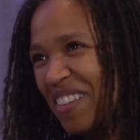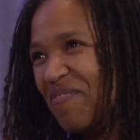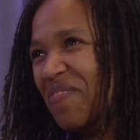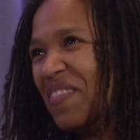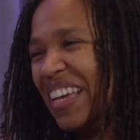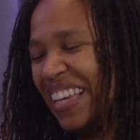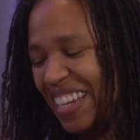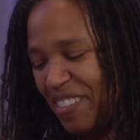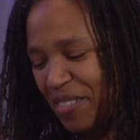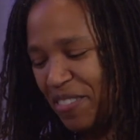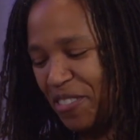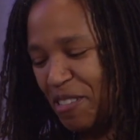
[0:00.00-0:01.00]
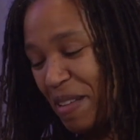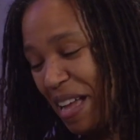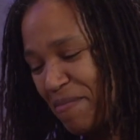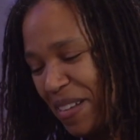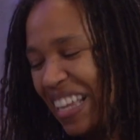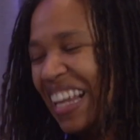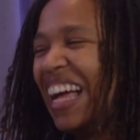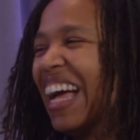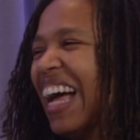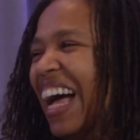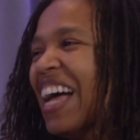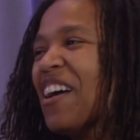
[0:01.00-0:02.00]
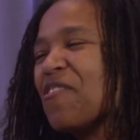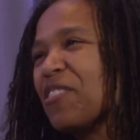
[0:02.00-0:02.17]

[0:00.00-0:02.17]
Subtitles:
make anyone feel bad, but